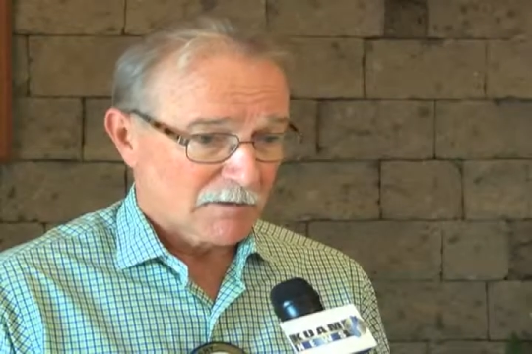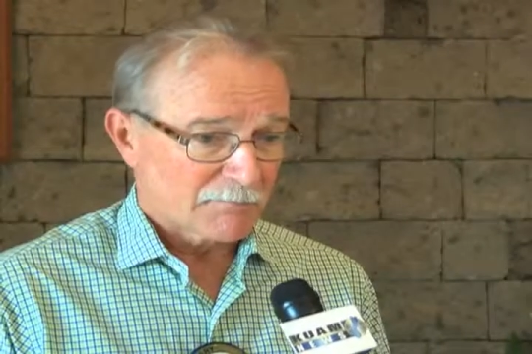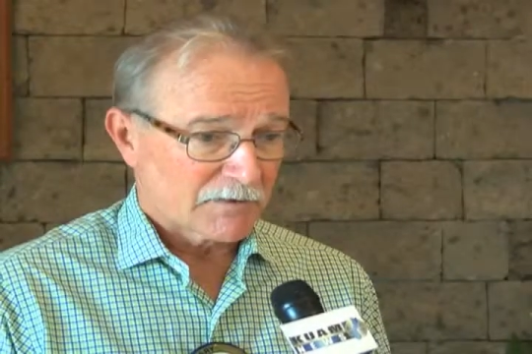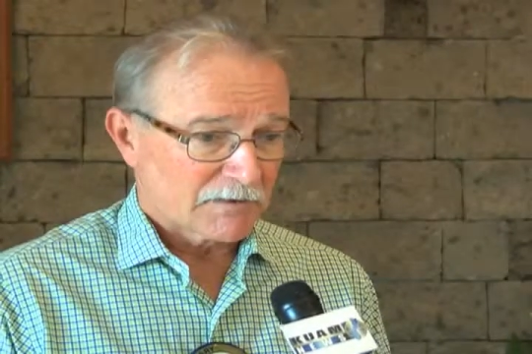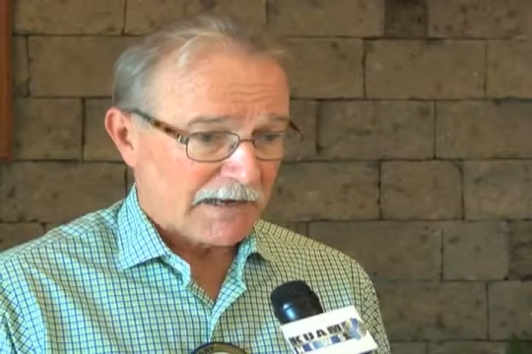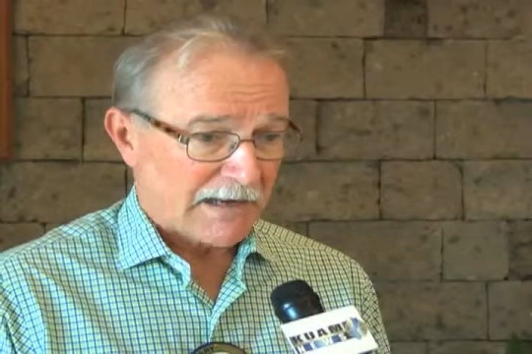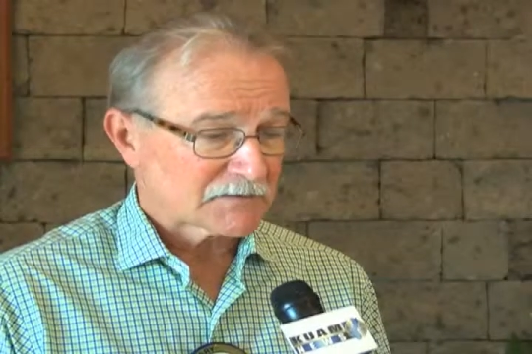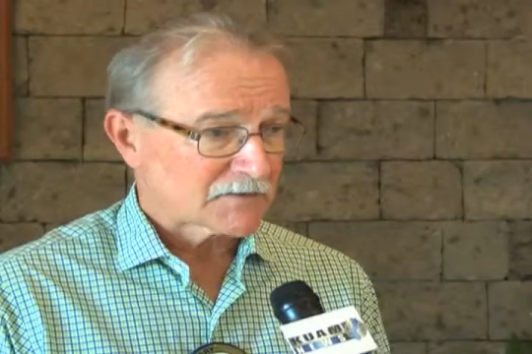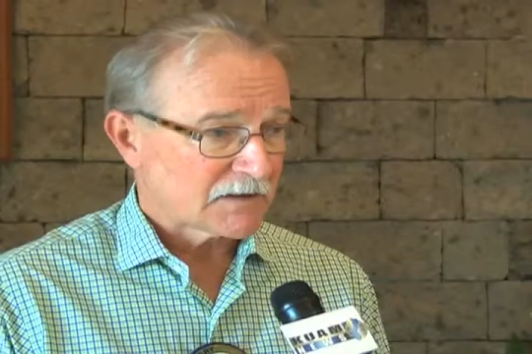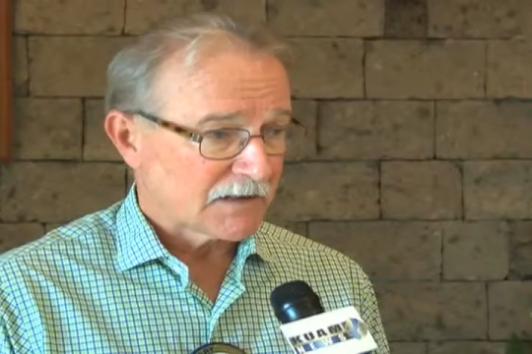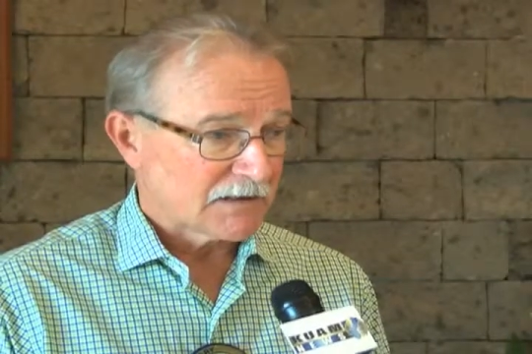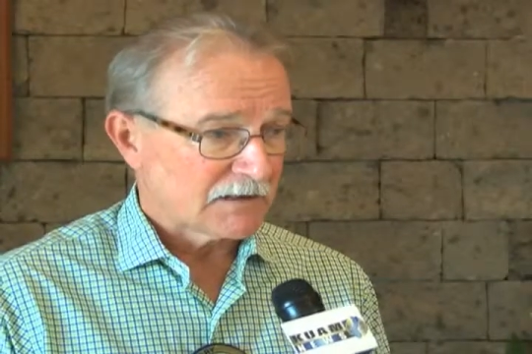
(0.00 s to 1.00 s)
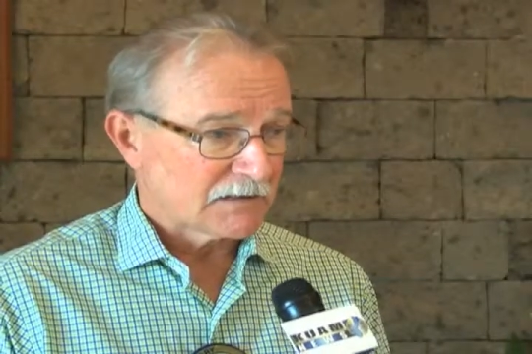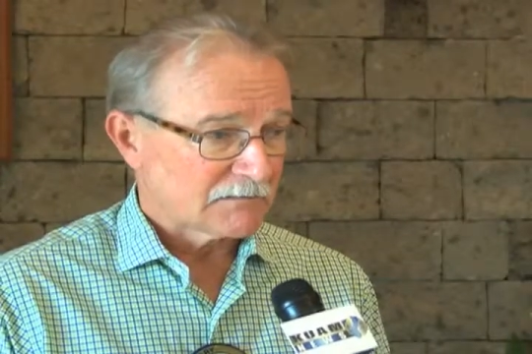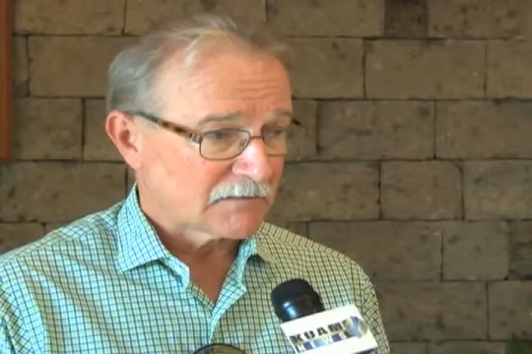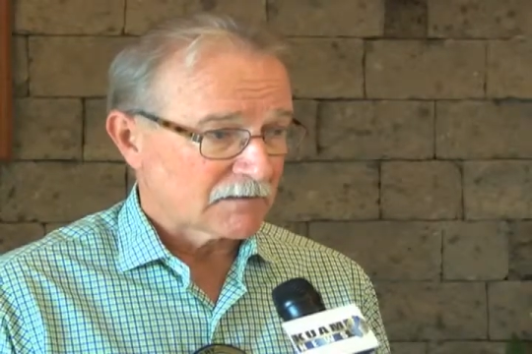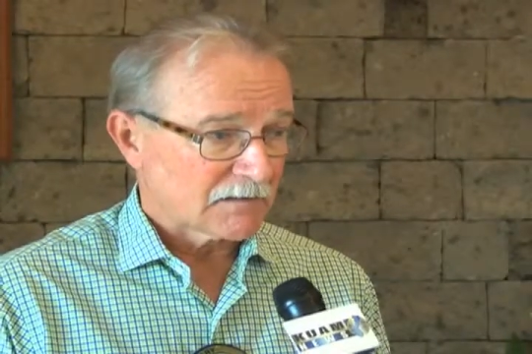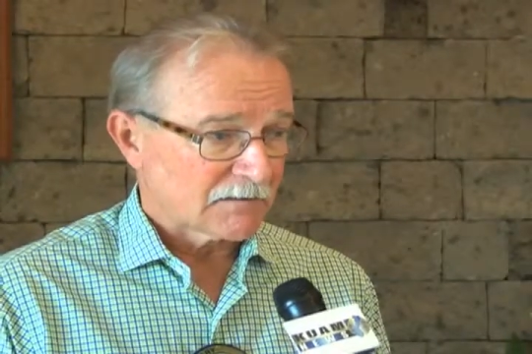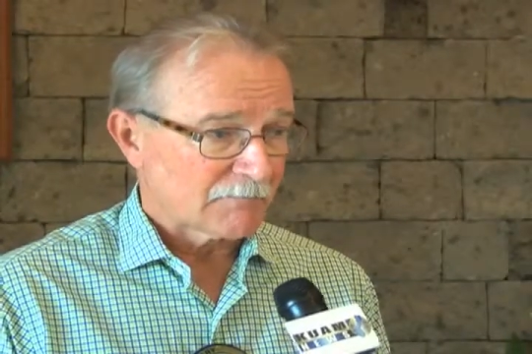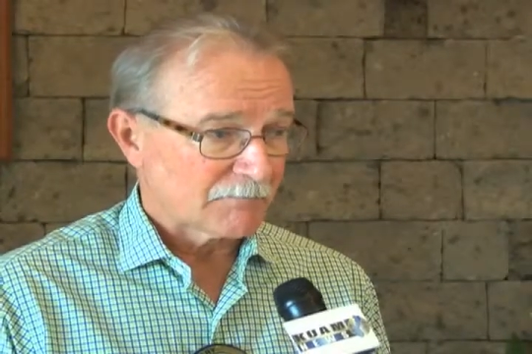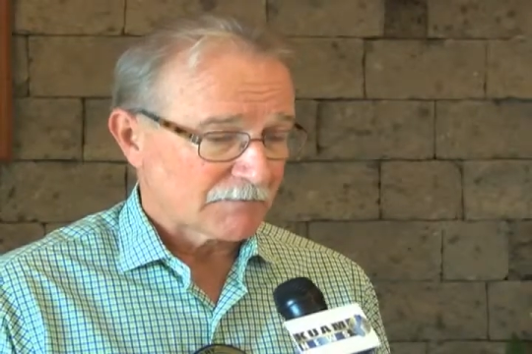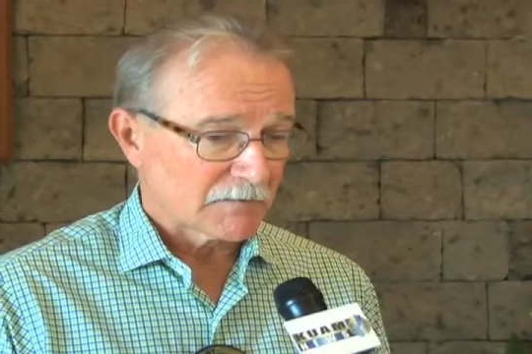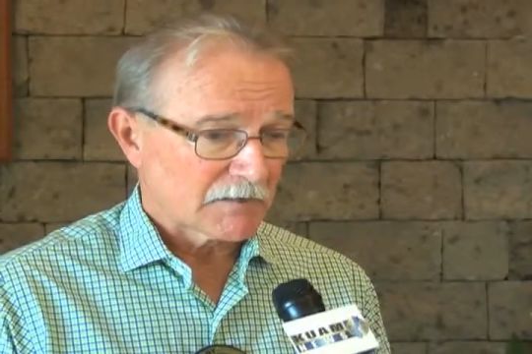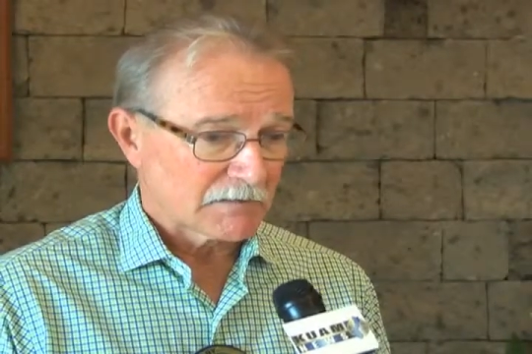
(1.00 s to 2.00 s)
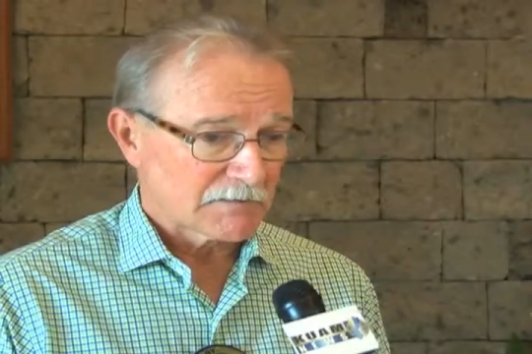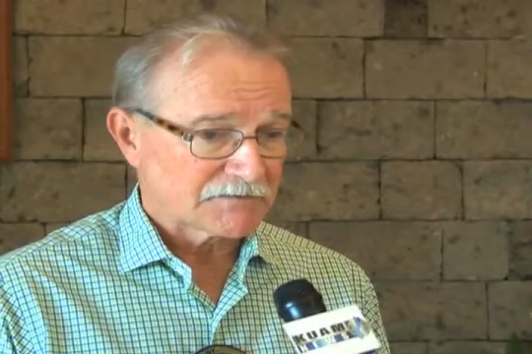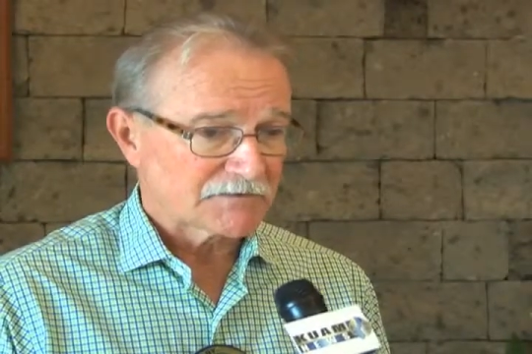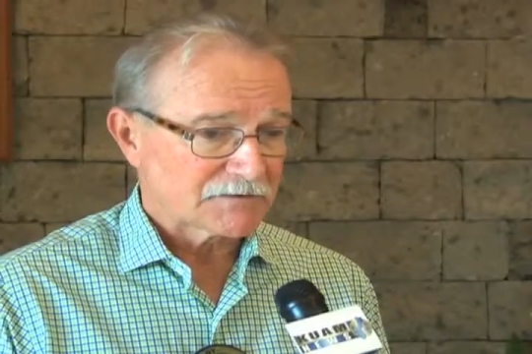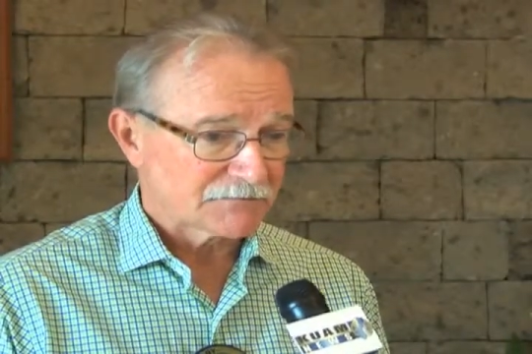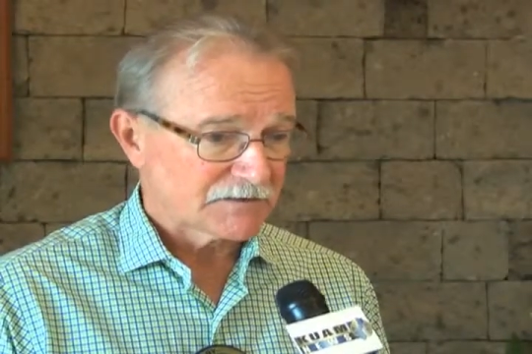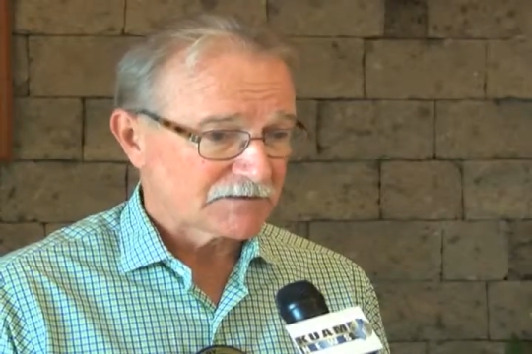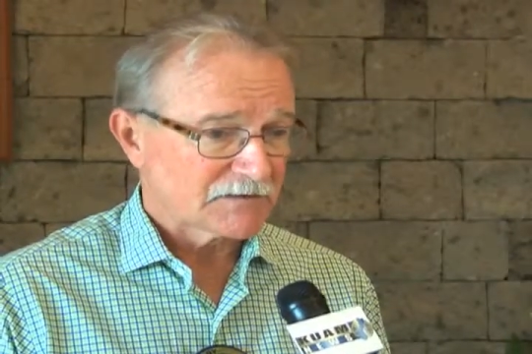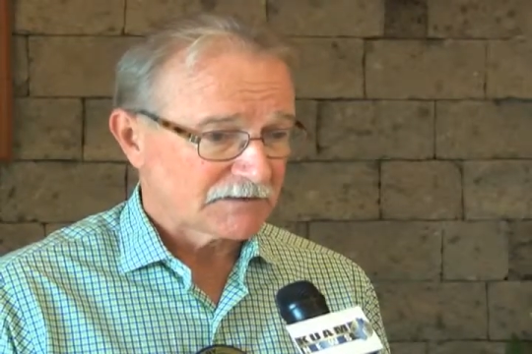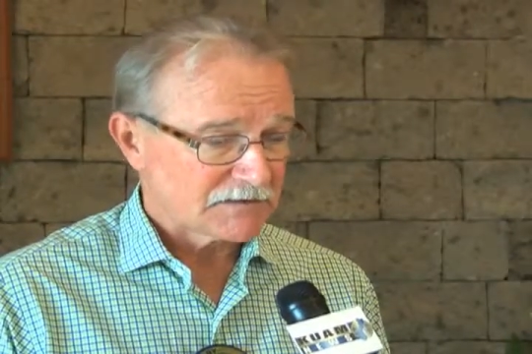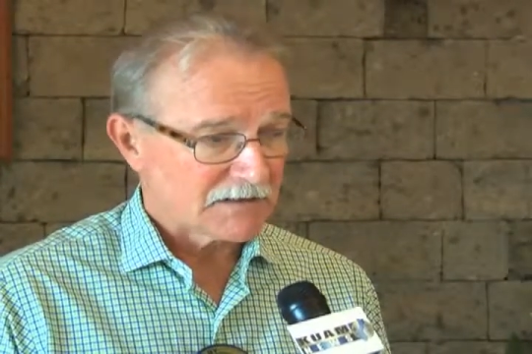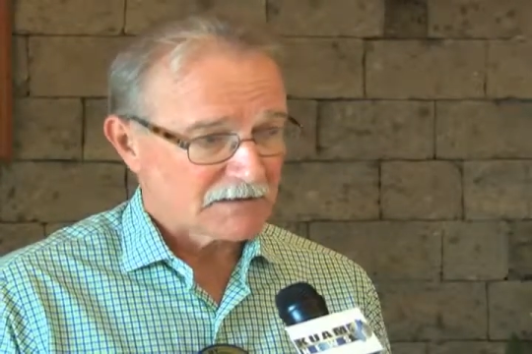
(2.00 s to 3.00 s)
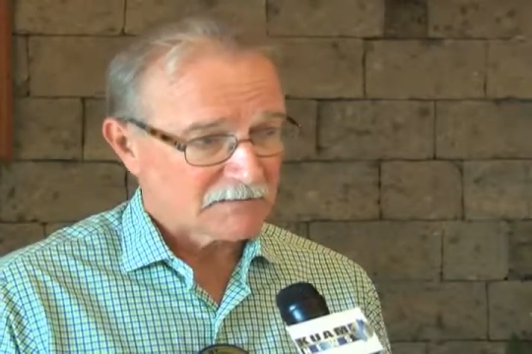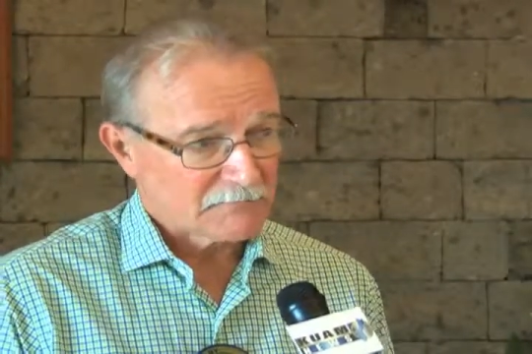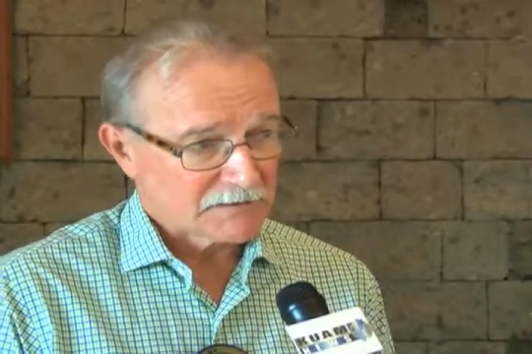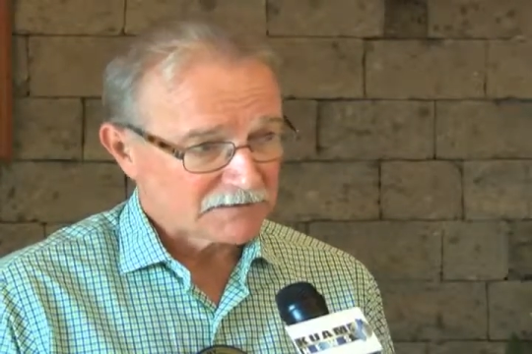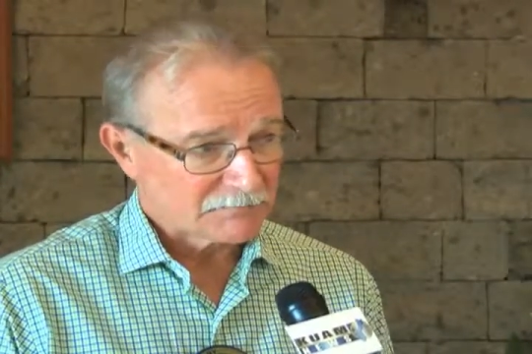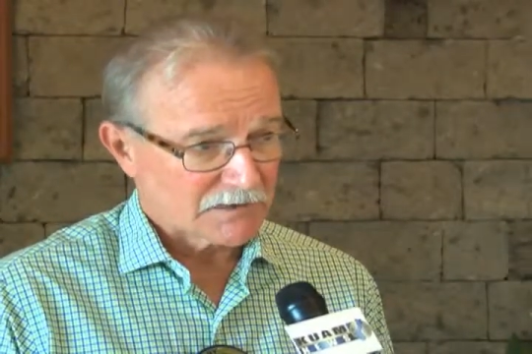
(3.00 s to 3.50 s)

But his solution? What I think is the fairest way to do that